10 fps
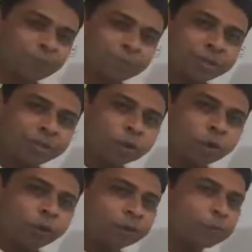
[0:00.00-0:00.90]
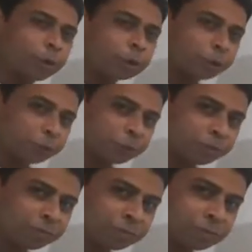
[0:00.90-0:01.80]
It is always positive.
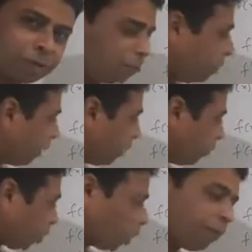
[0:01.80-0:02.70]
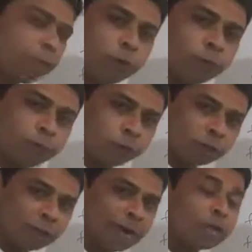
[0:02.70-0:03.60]
Meaning whatever you will put
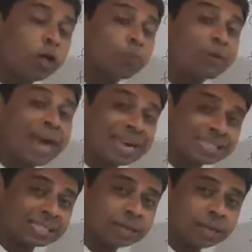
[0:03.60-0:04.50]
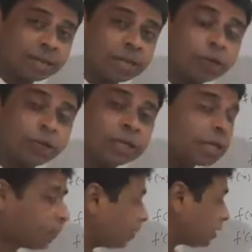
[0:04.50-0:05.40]
the value of x, it will
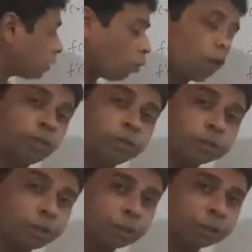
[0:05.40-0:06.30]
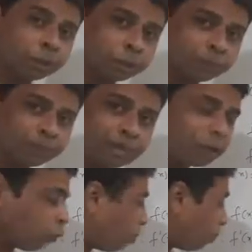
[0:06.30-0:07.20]
give us always positive.
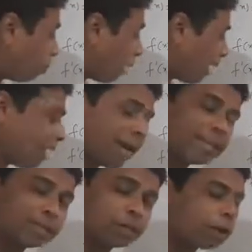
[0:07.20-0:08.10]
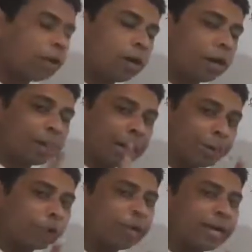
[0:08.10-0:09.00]
And by
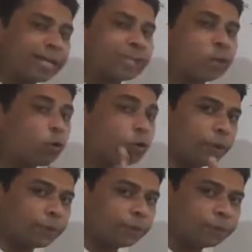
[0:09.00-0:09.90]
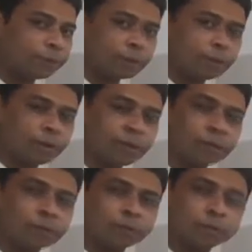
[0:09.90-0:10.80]
putting x equal to 1, 1
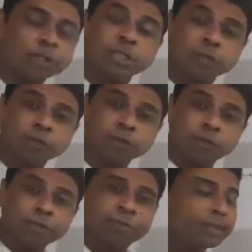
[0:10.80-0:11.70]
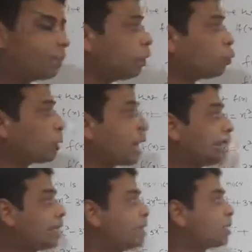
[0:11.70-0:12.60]
minus 1, 0. Meaning you can
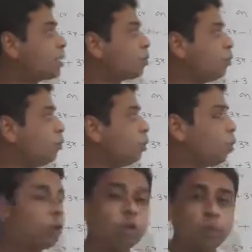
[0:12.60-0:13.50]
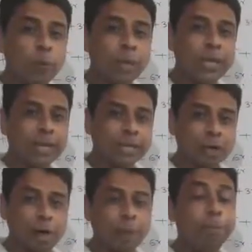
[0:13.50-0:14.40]
get 0 or you will get
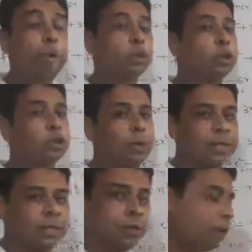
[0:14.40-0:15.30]
positive answer.